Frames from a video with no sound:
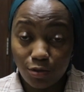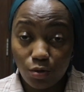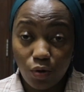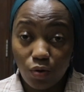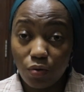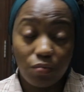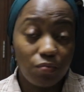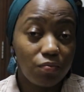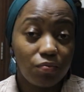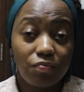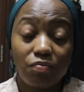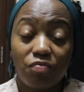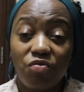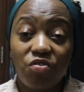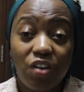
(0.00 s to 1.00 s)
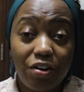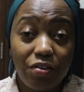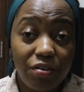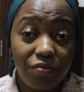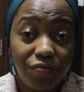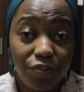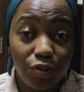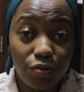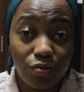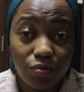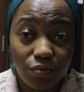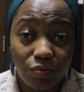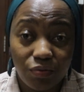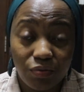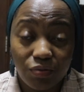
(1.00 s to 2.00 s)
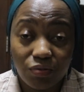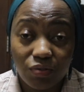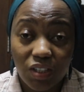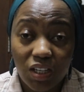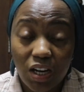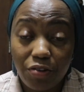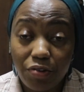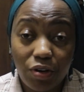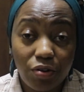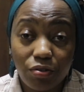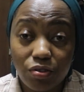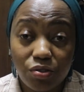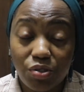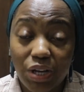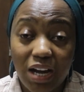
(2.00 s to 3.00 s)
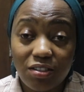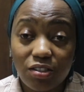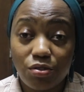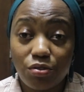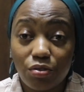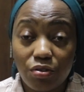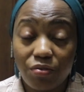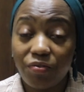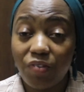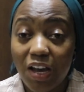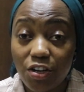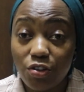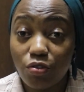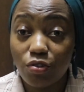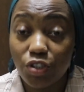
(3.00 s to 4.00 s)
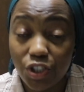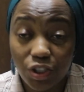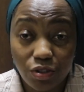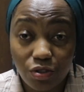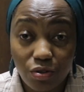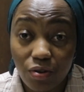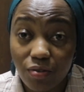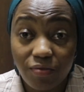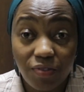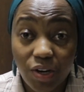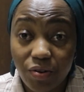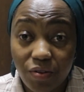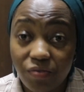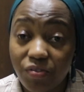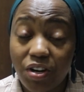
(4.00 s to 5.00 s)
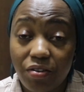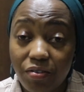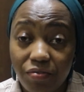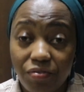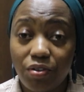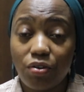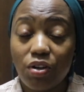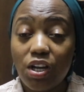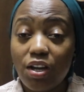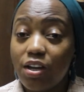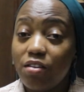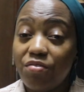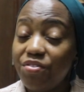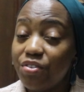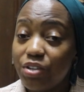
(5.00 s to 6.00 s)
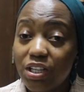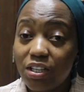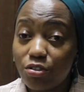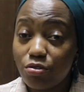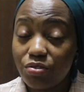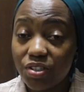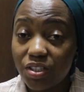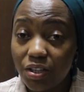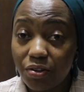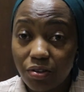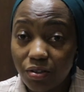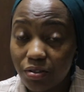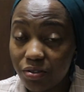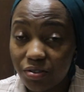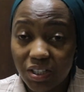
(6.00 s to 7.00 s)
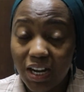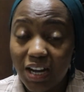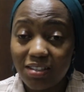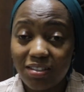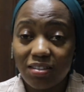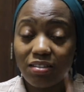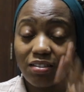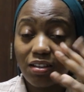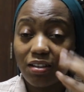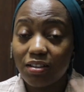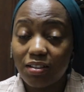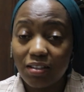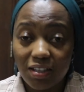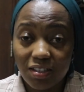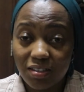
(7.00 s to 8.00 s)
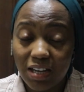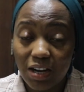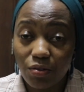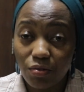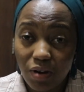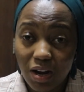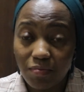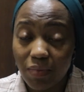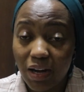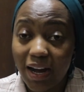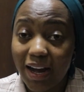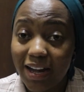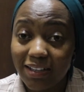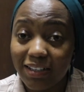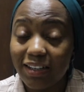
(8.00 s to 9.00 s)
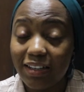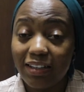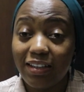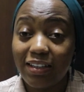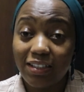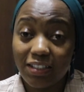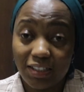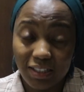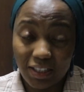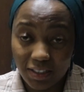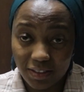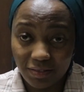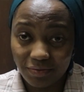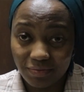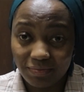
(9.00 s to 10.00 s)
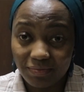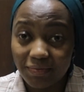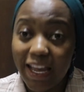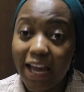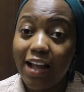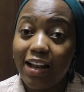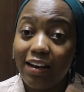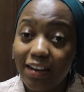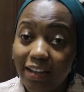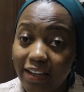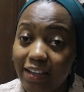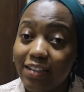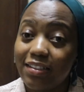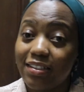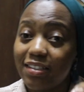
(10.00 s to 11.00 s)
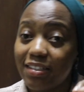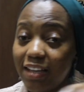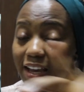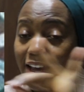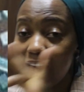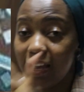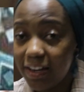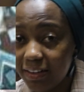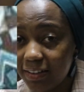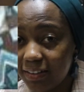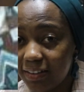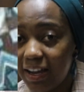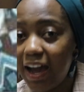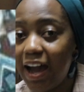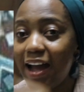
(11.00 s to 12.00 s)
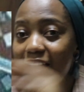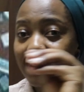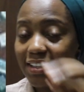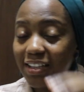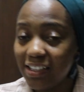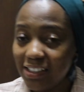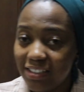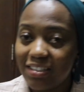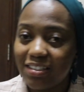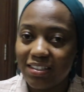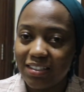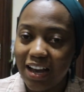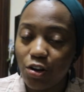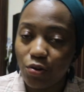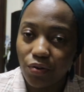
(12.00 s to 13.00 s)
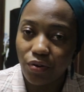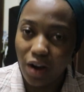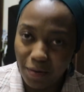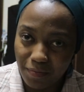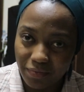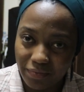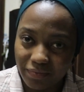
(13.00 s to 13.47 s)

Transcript: So very few recruiters you'll find on TikTok. Very, very few. If you need to see recruiters, Instagram and LinkedIn. LinkedIn and Instagram.